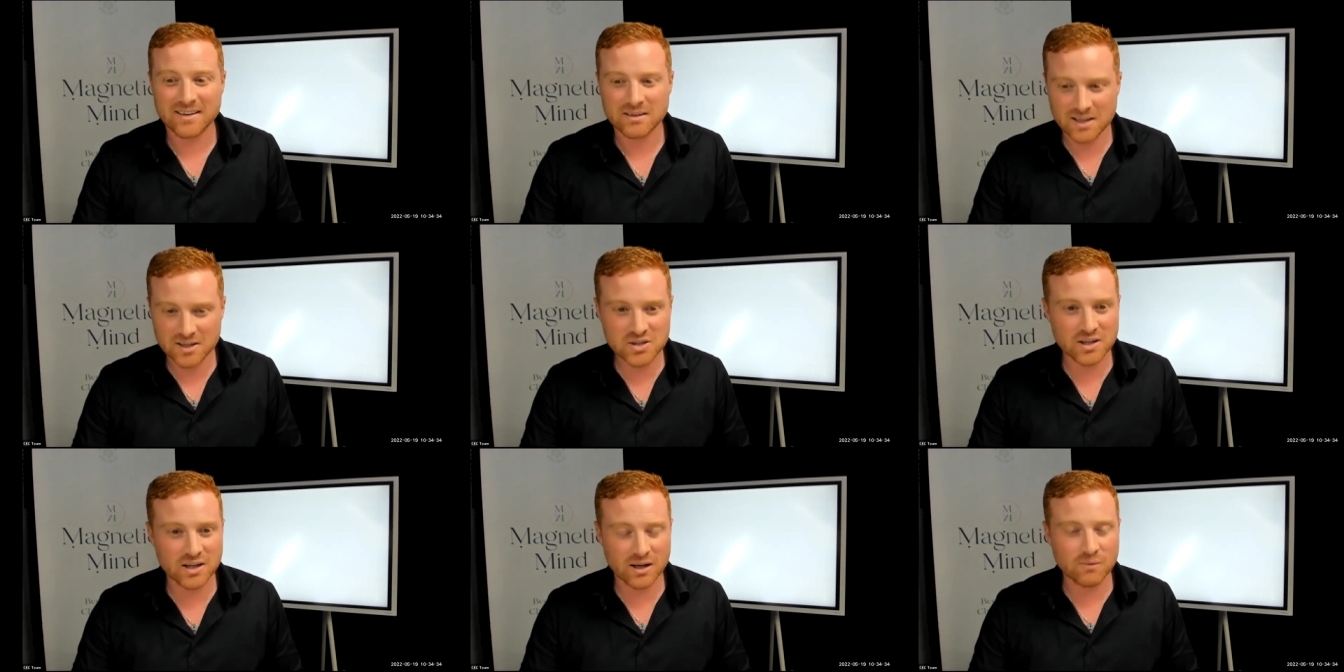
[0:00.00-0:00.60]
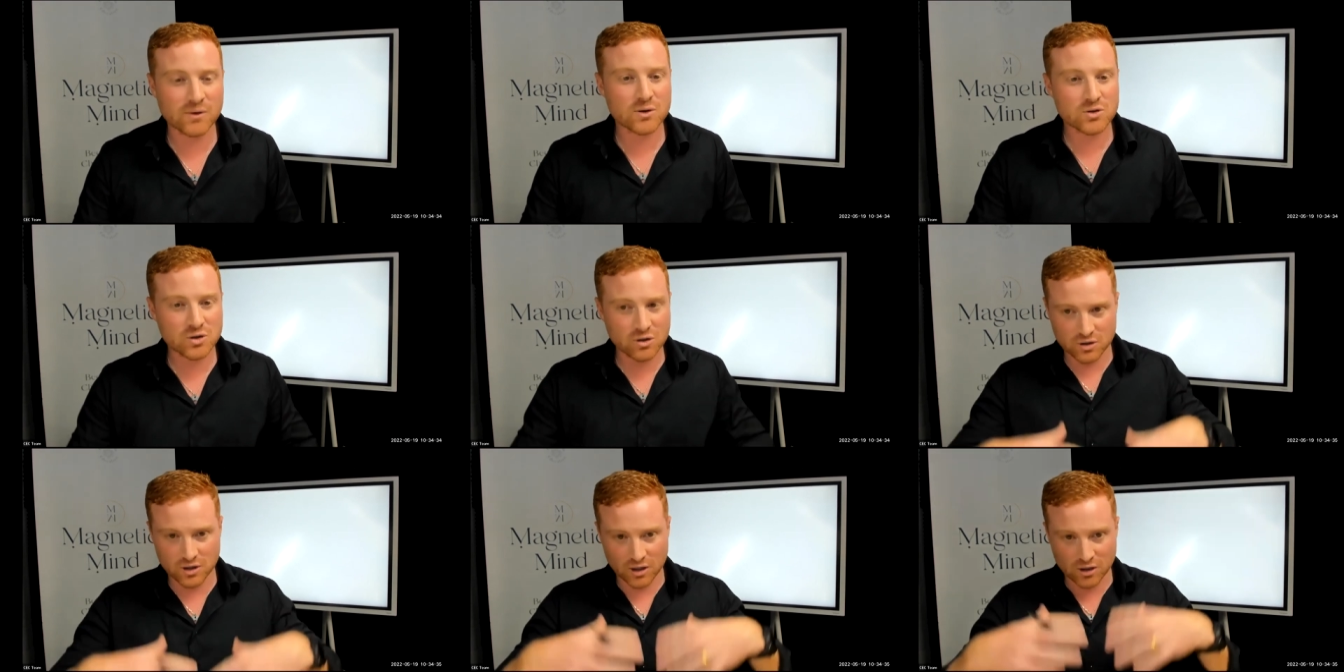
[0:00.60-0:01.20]
Doesn't it? It feels
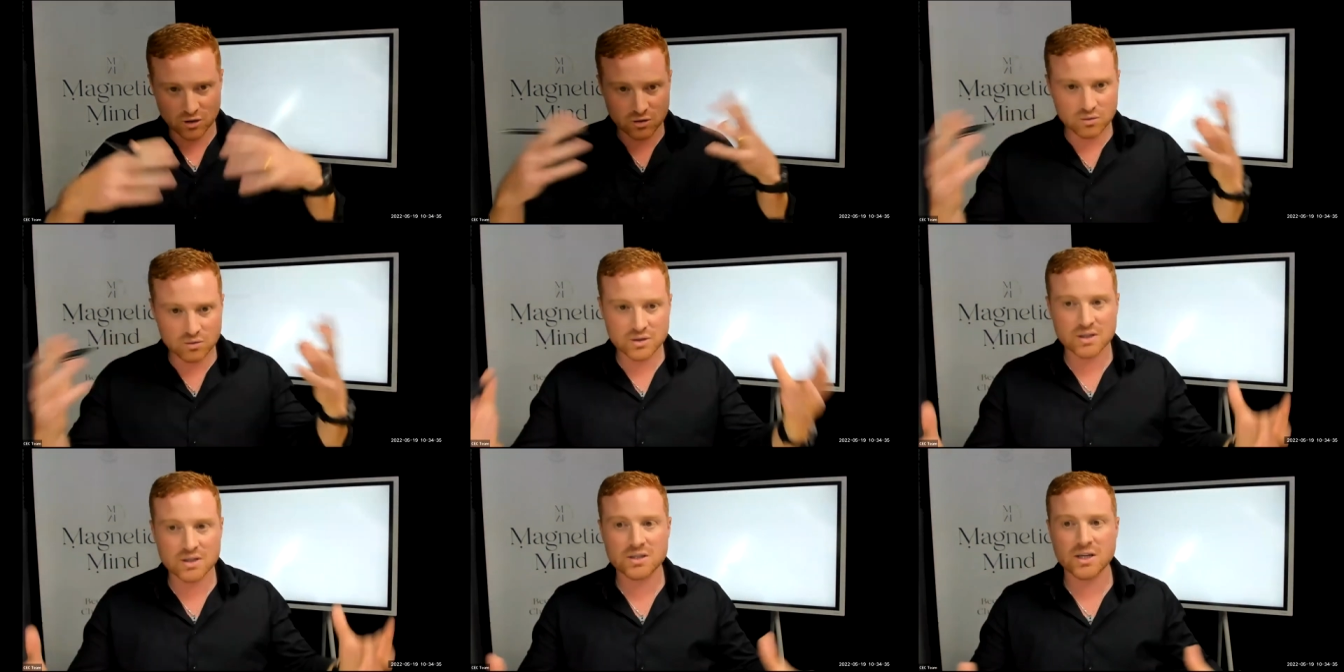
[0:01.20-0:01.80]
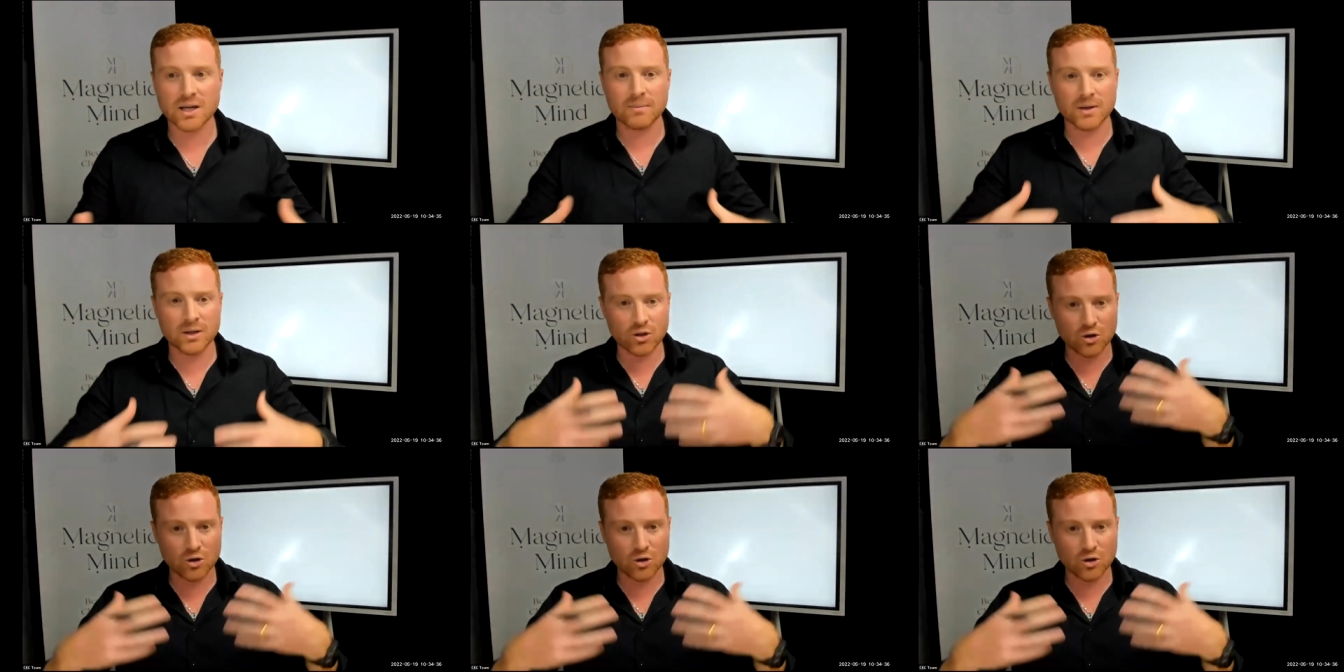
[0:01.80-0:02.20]
good that you did something,